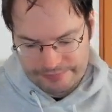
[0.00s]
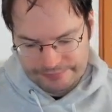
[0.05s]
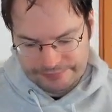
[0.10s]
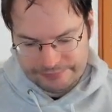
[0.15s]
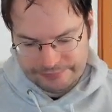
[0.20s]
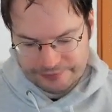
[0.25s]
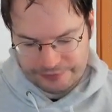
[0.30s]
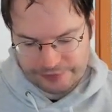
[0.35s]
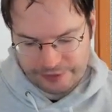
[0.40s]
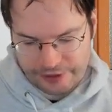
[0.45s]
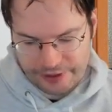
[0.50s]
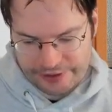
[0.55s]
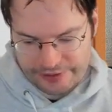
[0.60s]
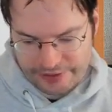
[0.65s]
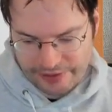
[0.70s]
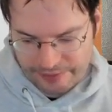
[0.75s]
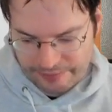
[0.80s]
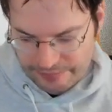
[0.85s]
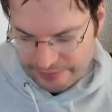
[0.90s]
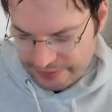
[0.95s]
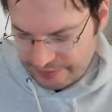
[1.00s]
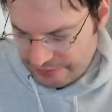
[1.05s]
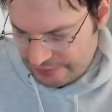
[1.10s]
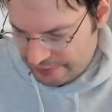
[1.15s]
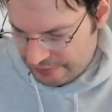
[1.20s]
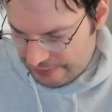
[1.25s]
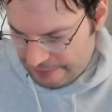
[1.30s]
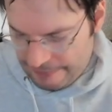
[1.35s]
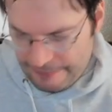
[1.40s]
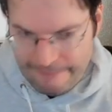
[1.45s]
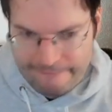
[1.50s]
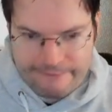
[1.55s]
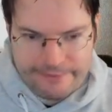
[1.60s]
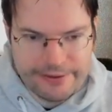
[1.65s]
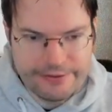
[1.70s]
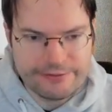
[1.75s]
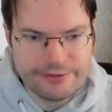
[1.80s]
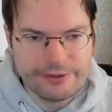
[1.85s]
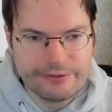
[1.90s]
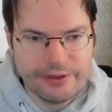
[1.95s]
for example,
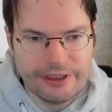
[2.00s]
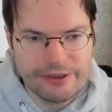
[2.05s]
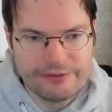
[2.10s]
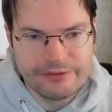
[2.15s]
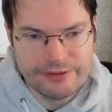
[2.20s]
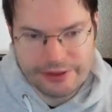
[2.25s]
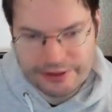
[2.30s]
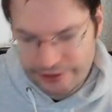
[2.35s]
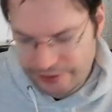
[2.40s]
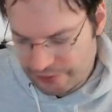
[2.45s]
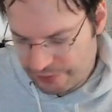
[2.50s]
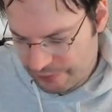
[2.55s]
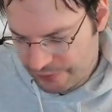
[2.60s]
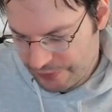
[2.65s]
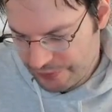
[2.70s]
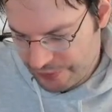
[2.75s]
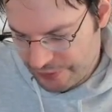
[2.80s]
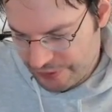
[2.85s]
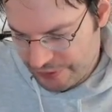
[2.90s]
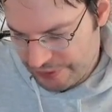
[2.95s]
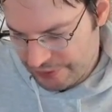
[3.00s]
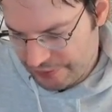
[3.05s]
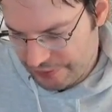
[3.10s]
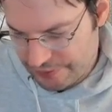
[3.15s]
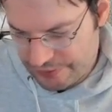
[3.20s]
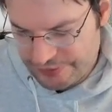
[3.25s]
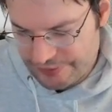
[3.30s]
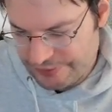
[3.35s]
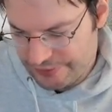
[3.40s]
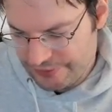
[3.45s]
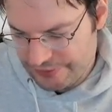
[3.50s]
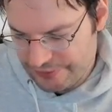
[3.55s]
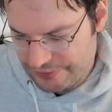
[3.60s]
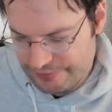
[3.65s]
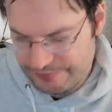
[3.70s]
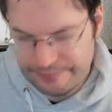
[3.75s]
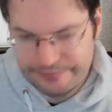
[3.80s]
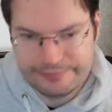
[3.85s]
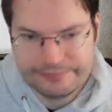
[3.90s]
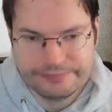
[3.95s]
if you have a user in your
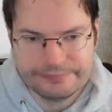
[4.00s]
system,